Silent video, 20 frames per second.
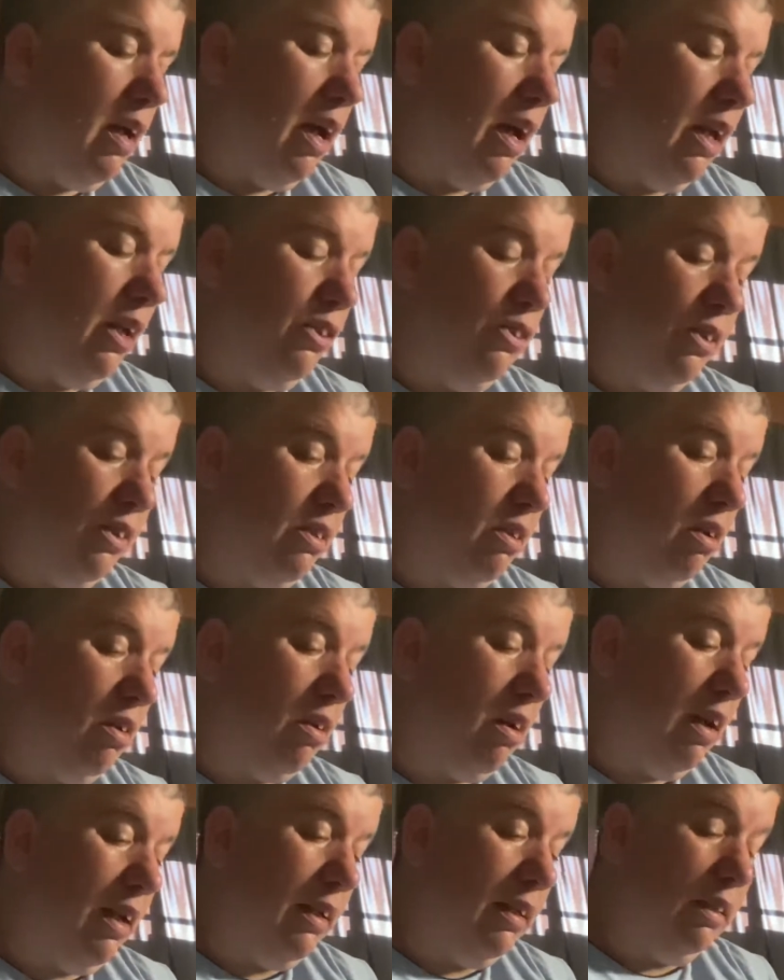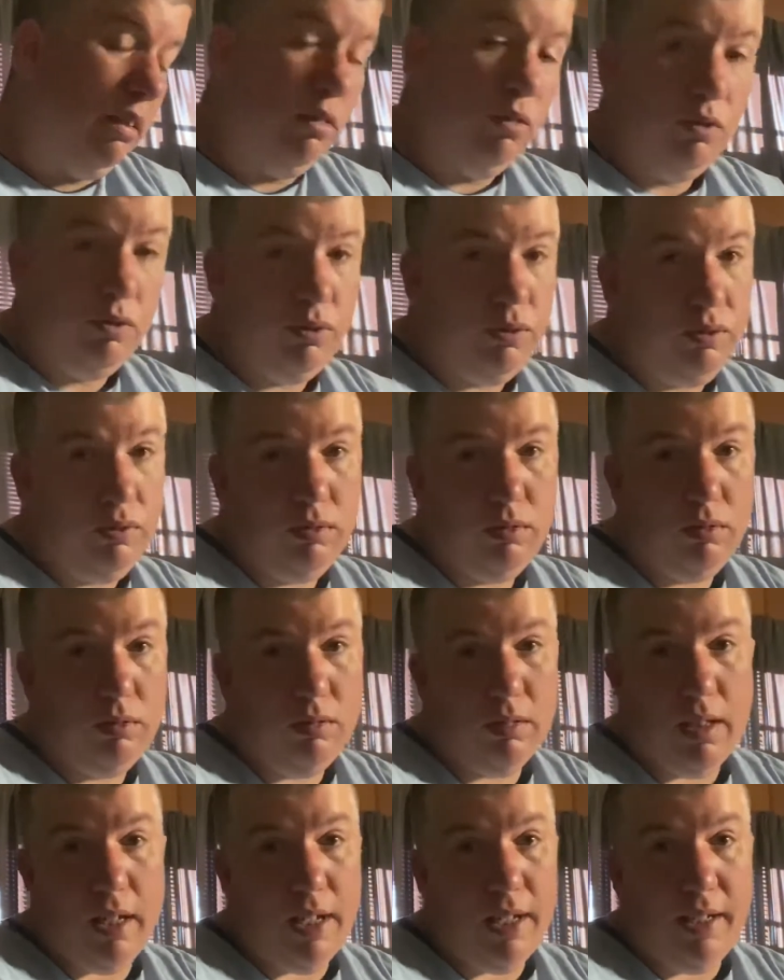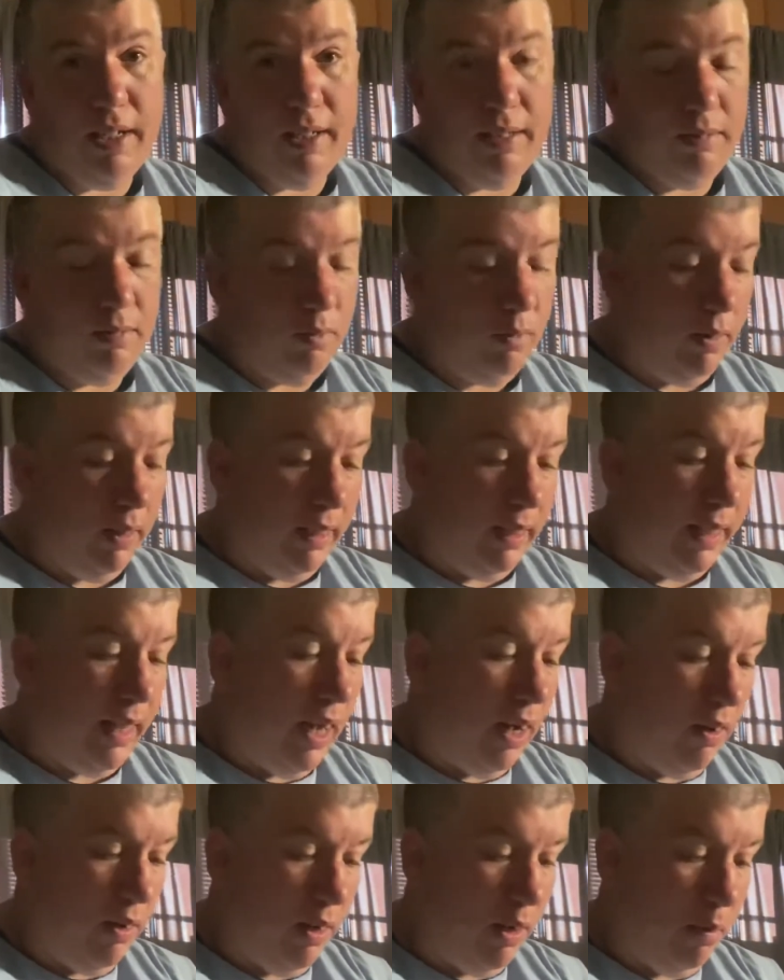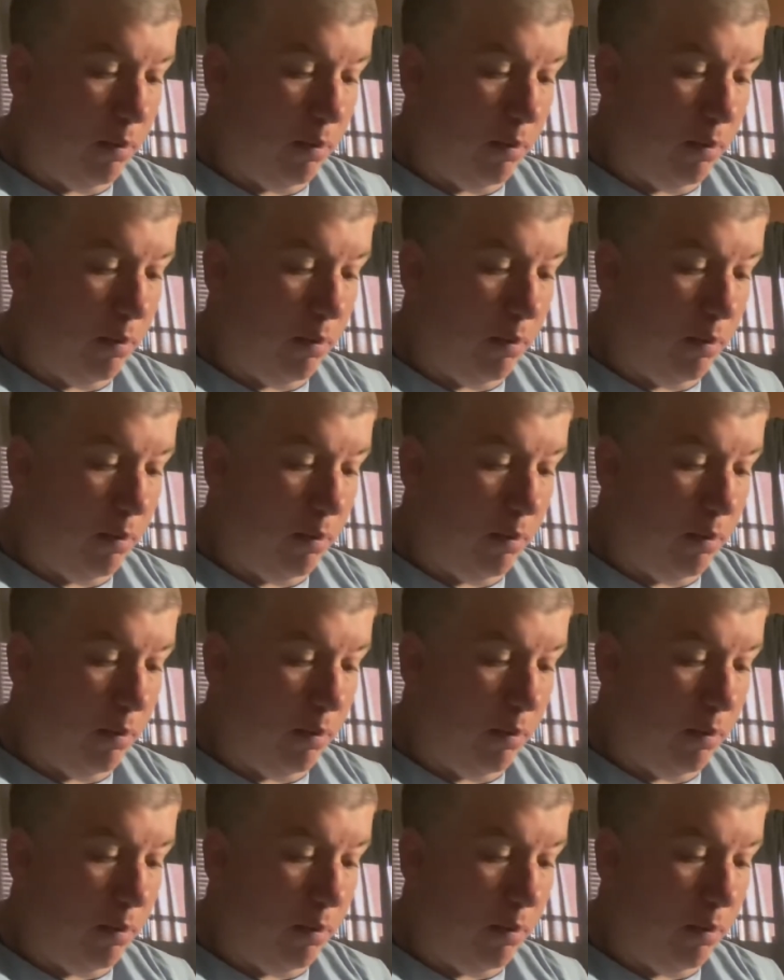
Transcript: It just all kind of, I didn't really care